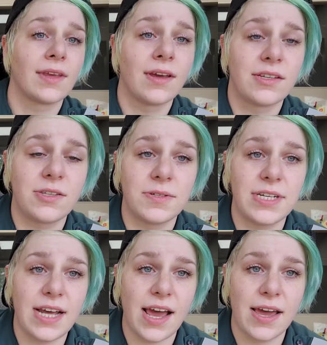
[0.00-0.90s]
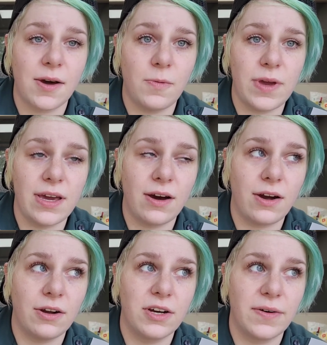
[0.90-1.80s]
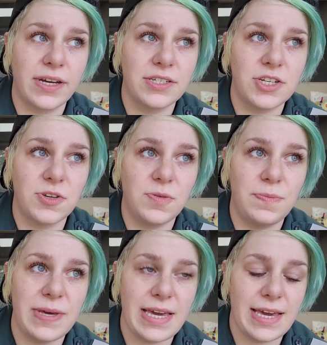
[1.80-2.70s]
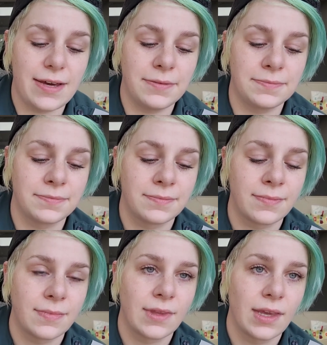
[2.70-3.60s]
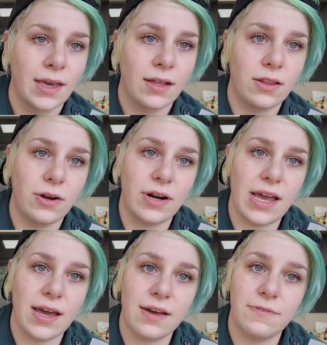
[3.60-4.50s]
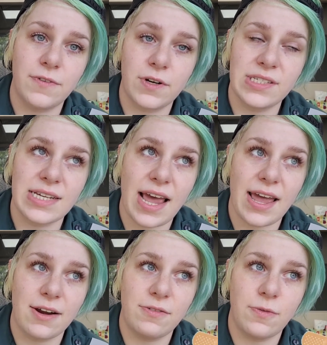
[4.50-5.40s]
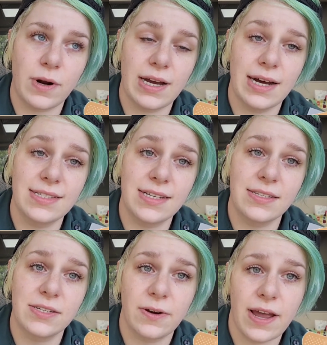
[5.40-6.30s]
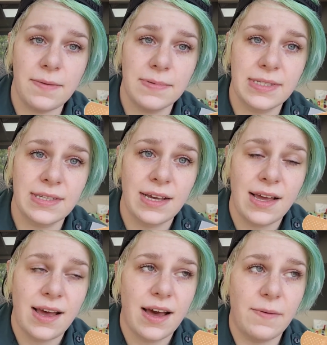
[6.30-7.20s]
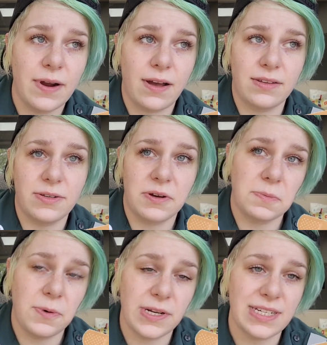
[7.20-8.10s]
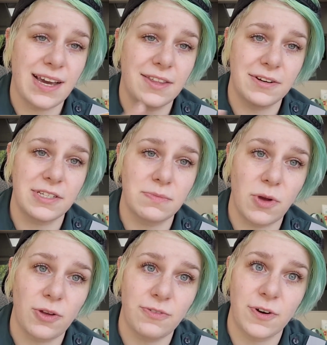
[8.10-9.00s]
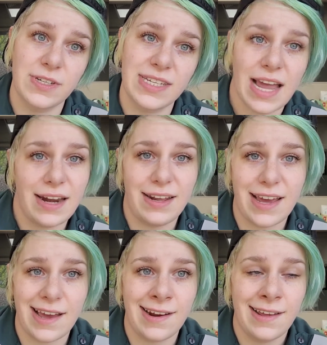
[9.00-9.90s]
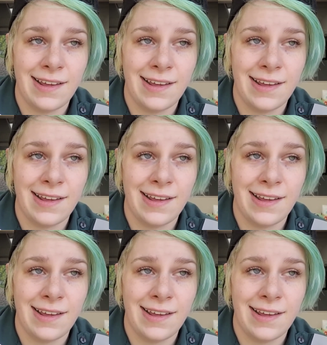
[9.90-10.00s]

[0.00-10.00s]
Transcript: So today we are going to be learning first aid for cuts and scrapes. And we are also going to put together a small first aid kit